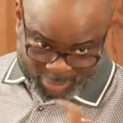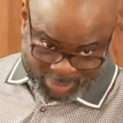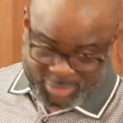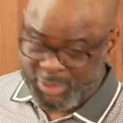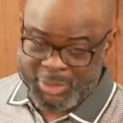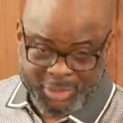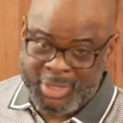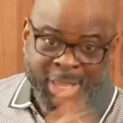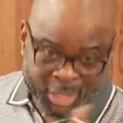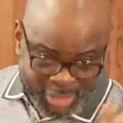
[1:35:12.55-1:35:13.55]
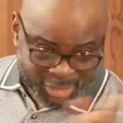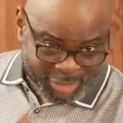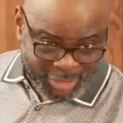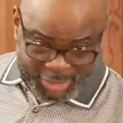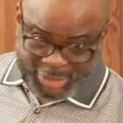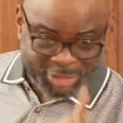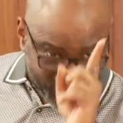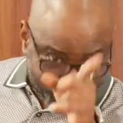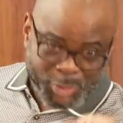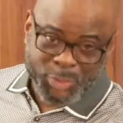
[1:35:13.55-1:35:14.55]
it's
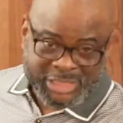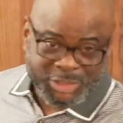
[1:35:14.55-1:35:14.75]
not me you will take